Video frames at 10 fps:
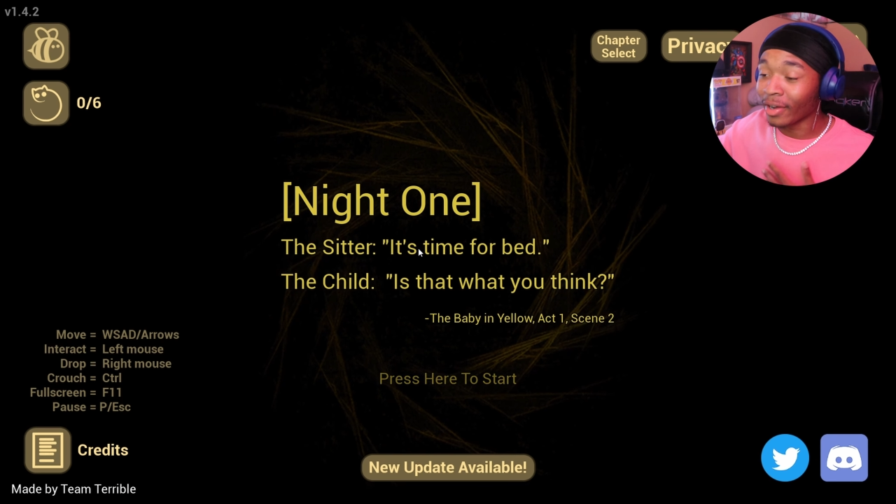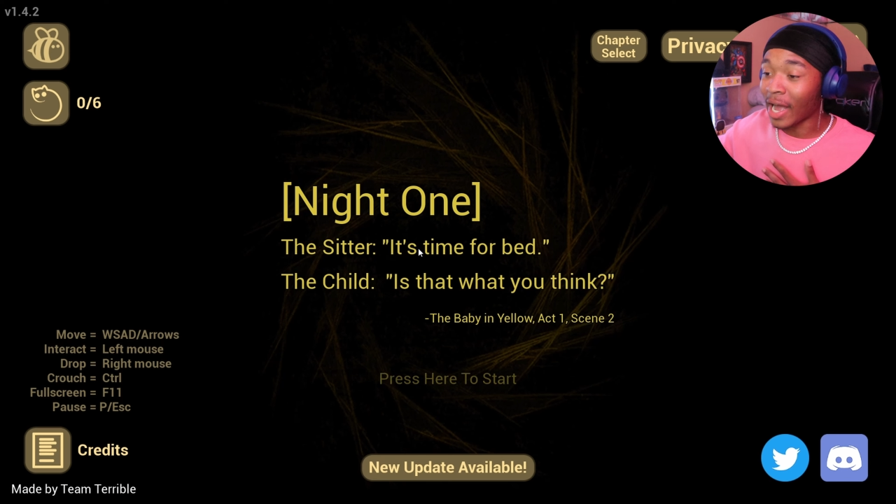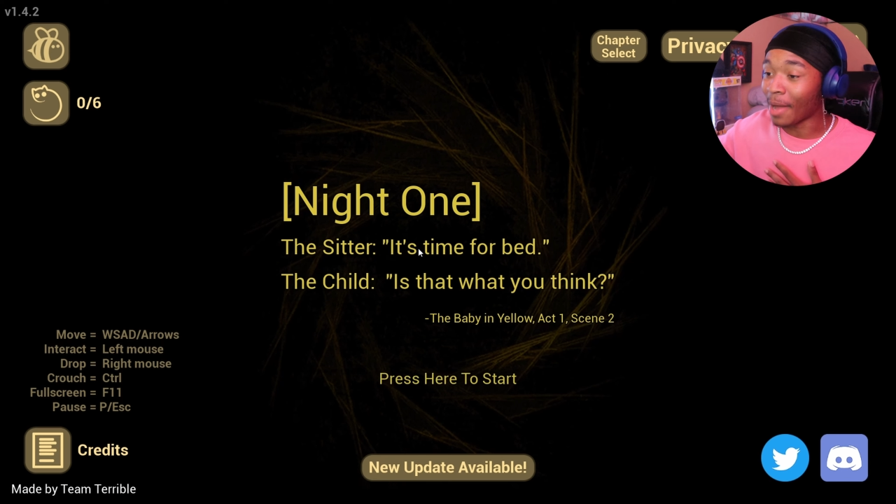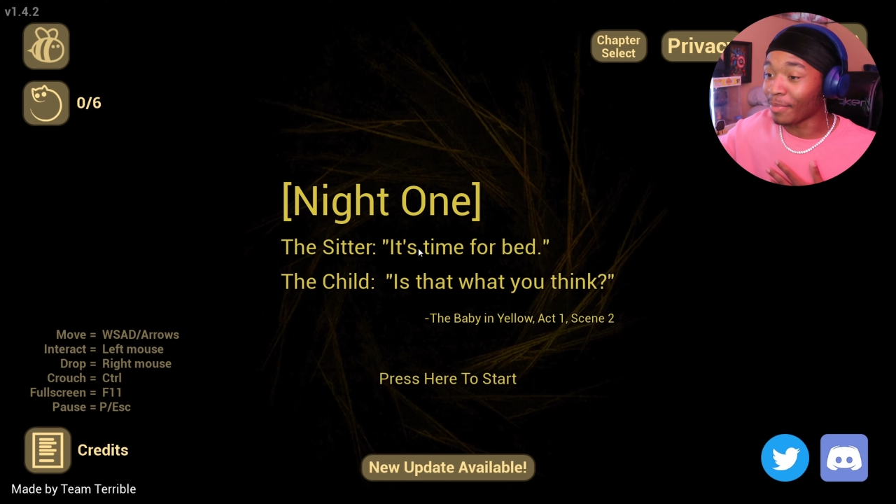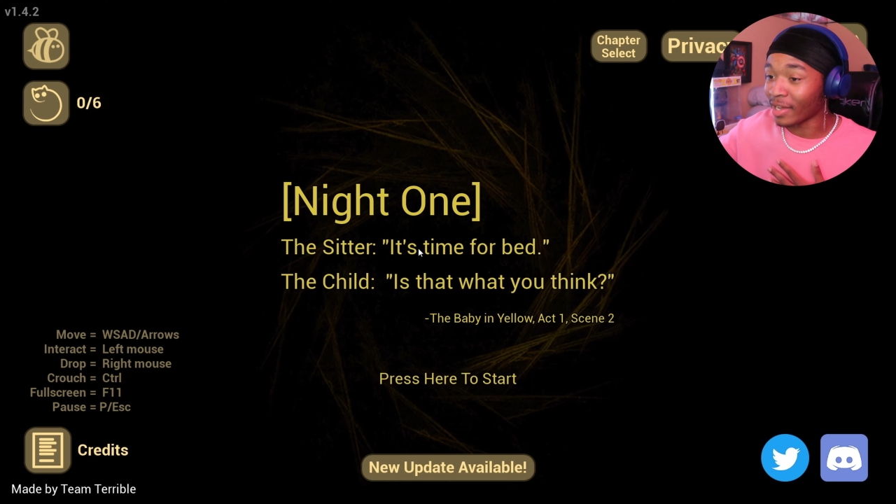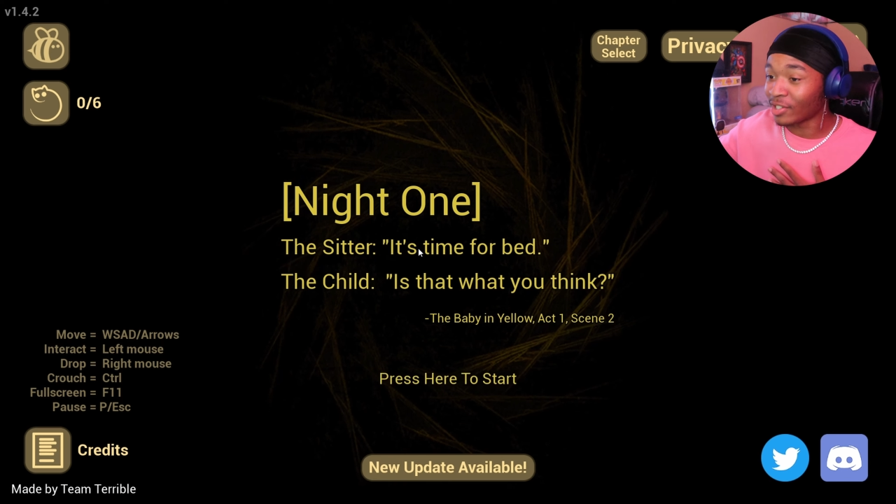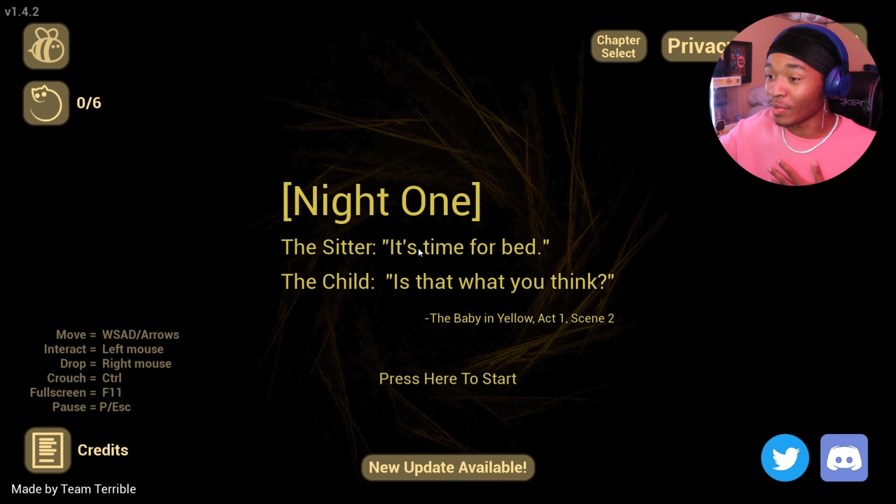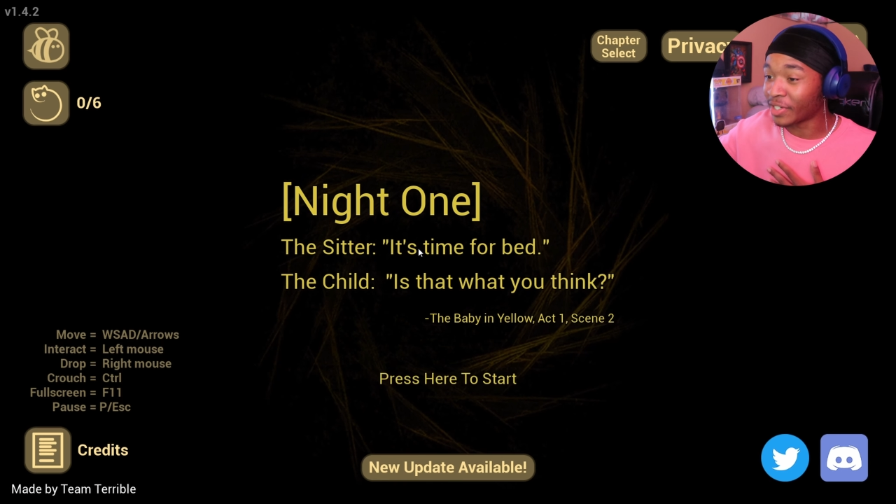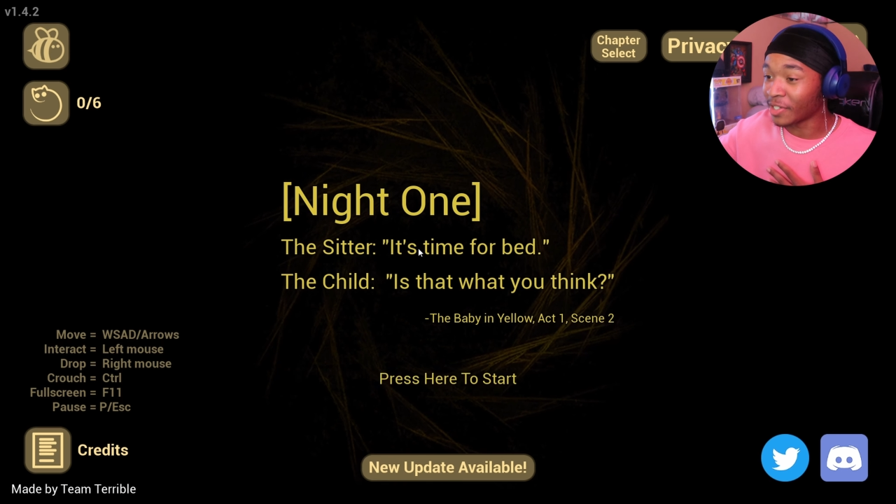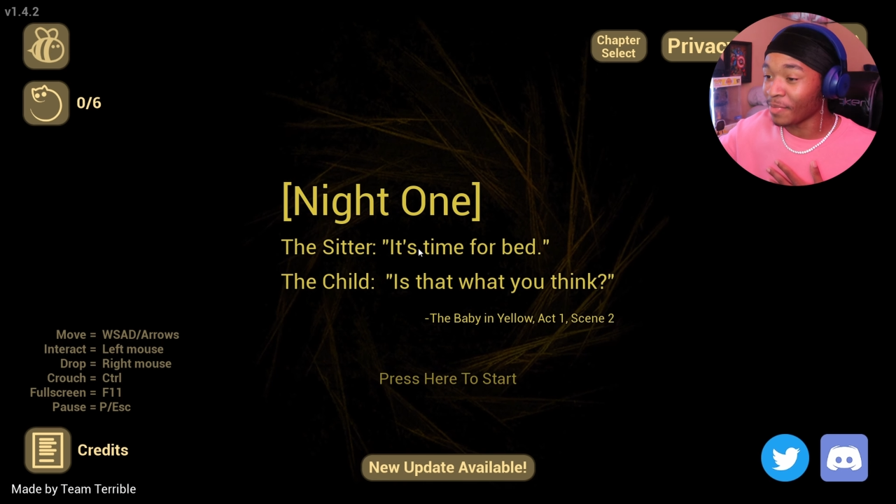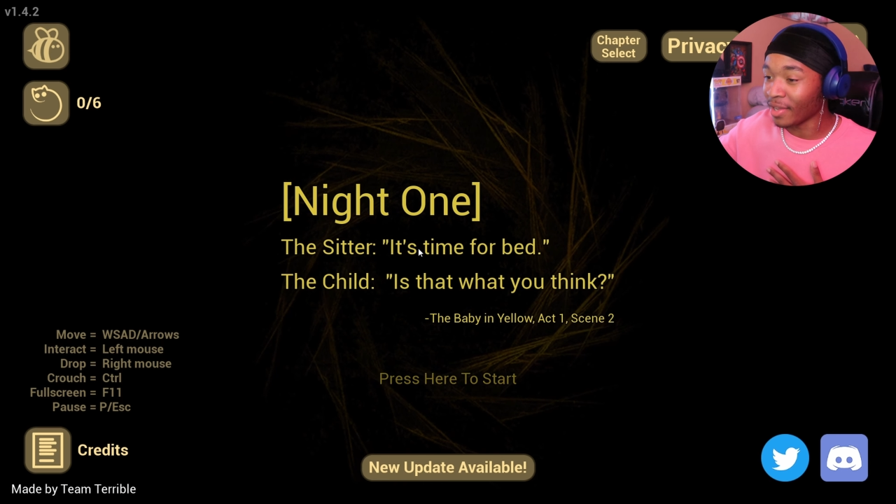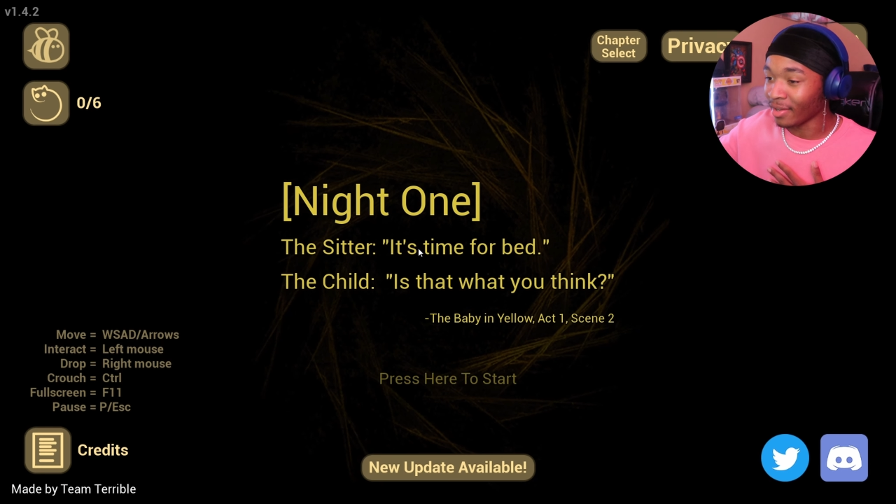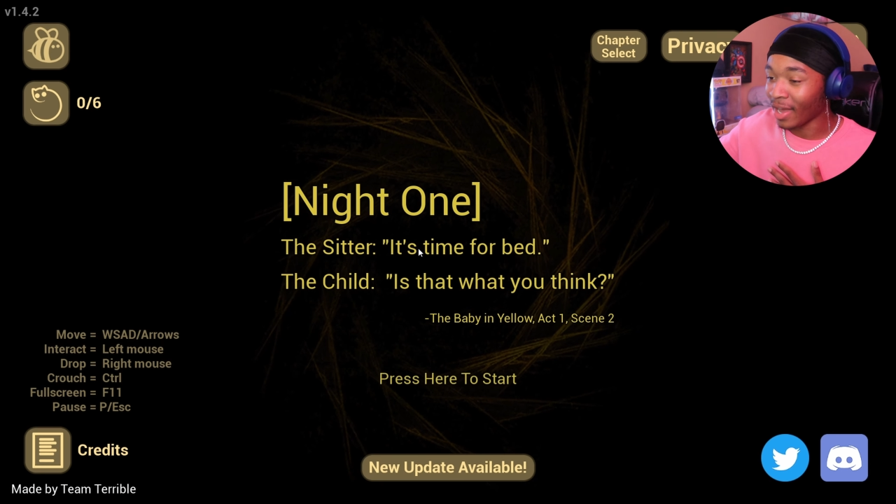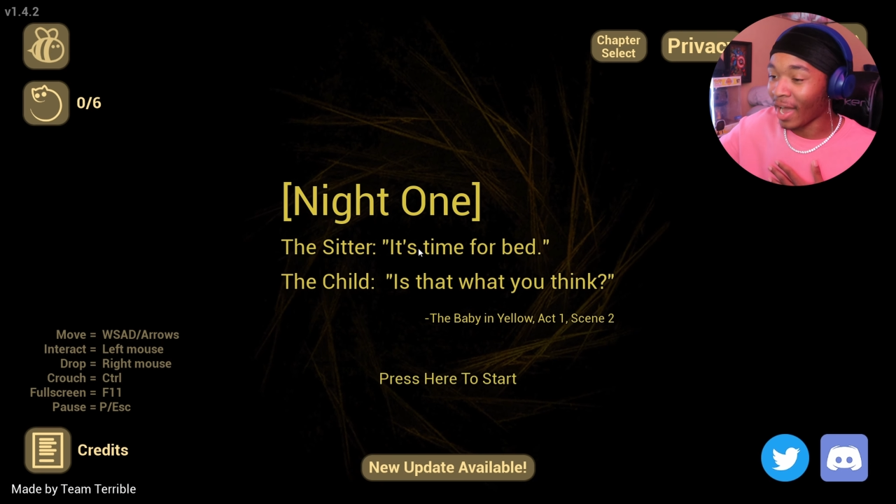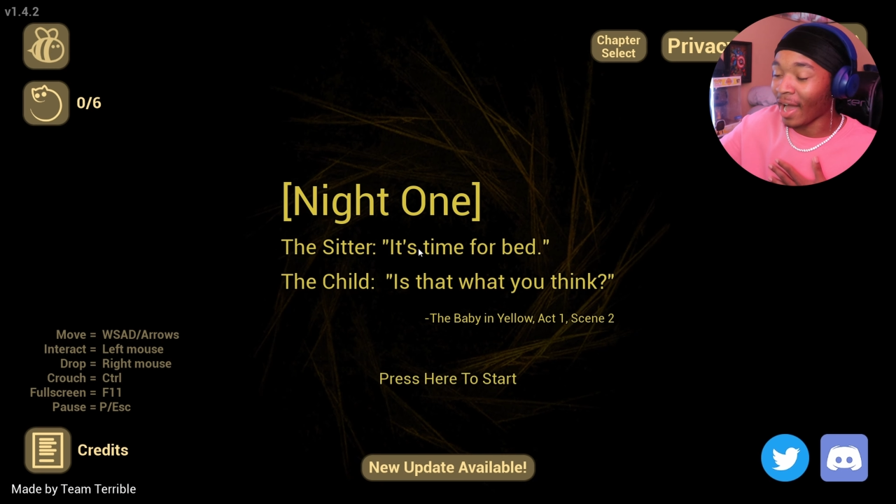I'm guessing which is me,
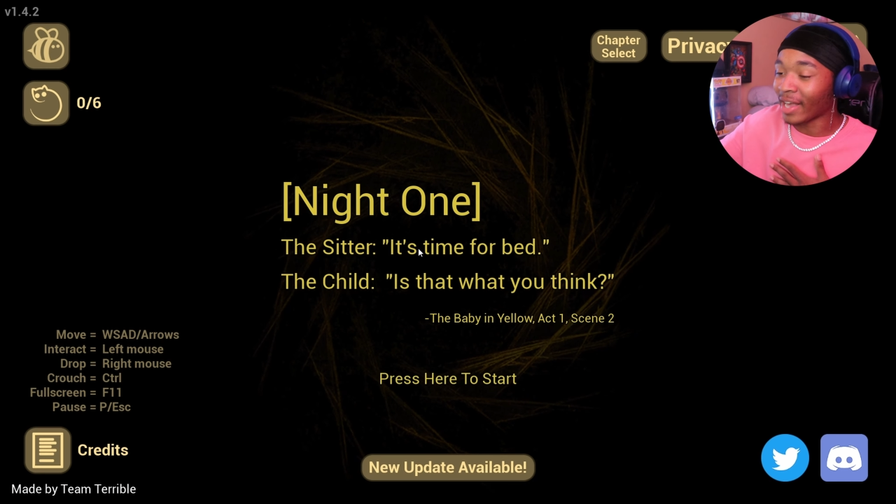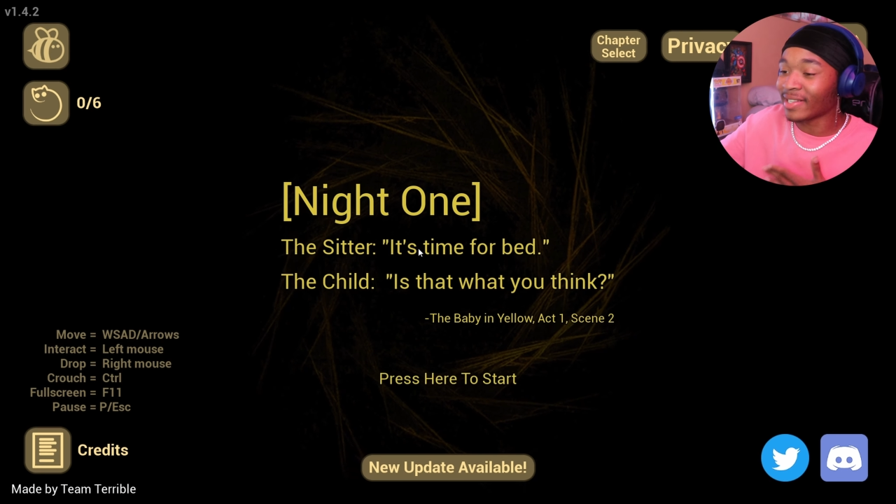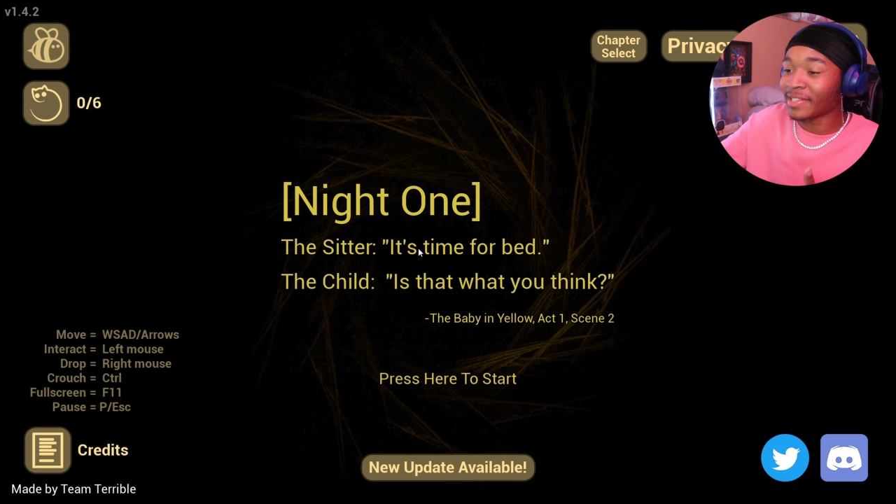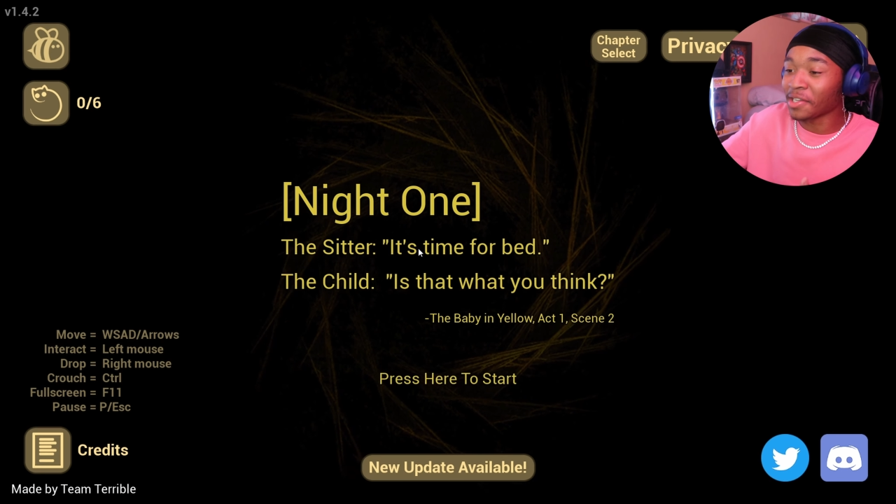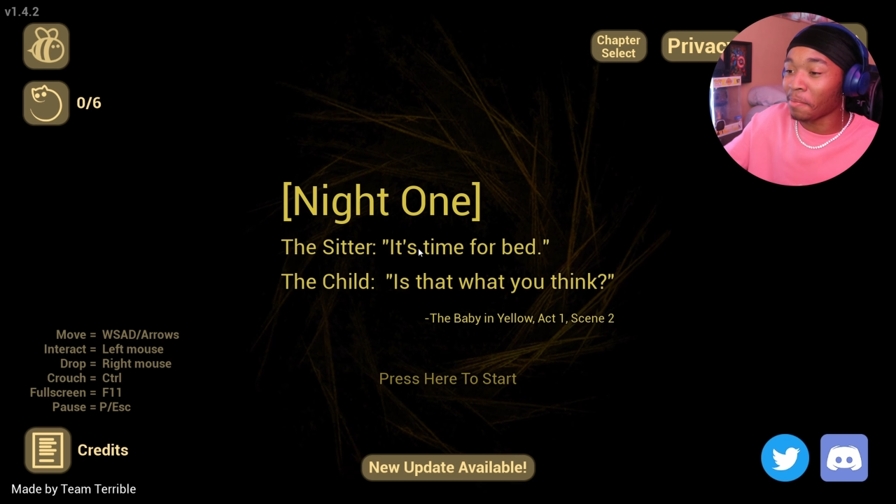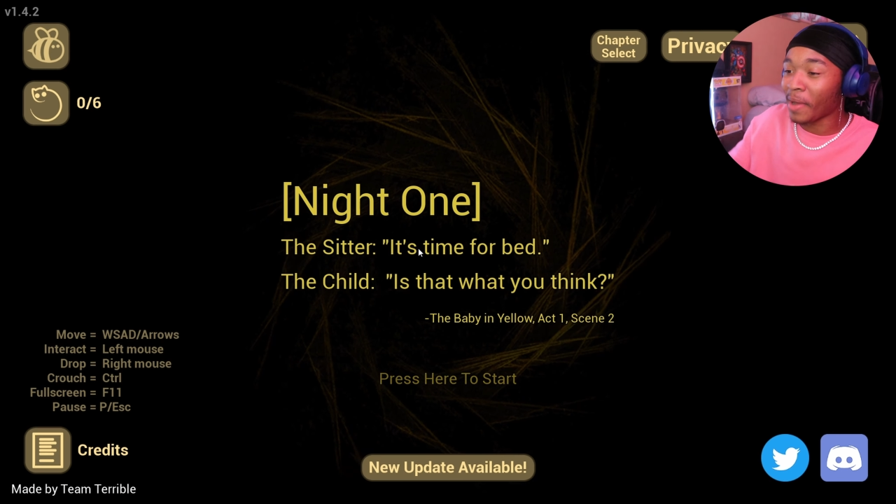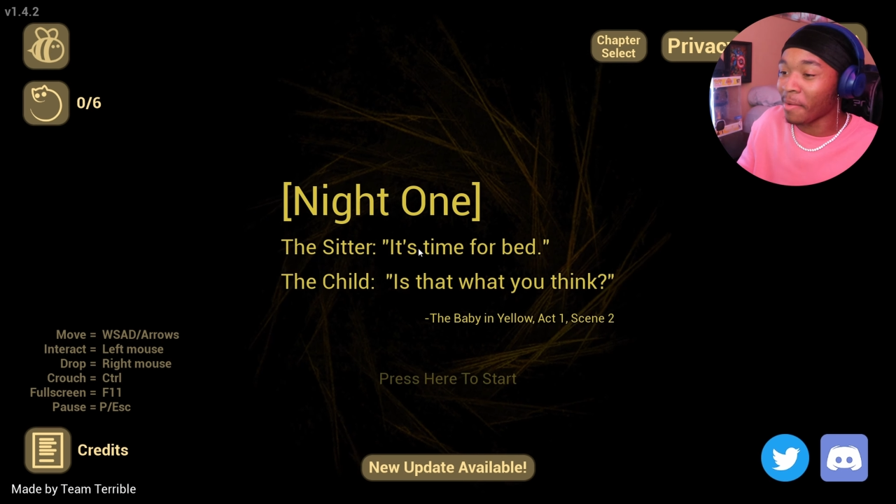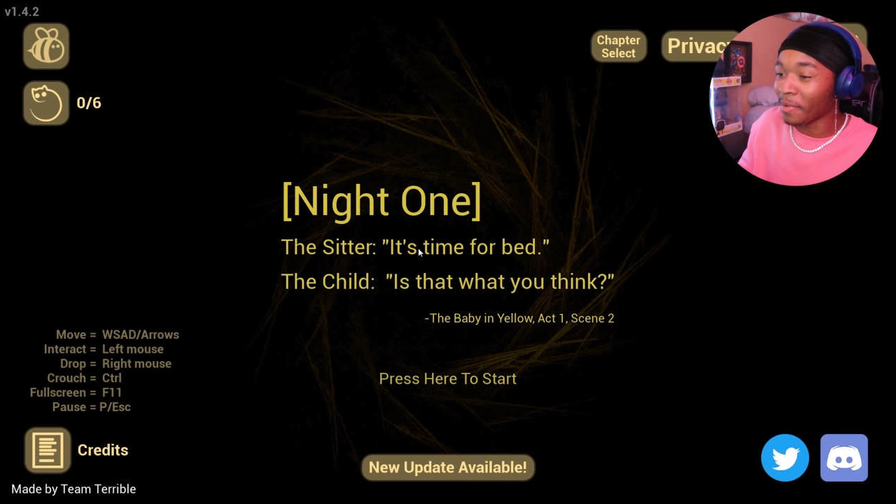I say to the baby,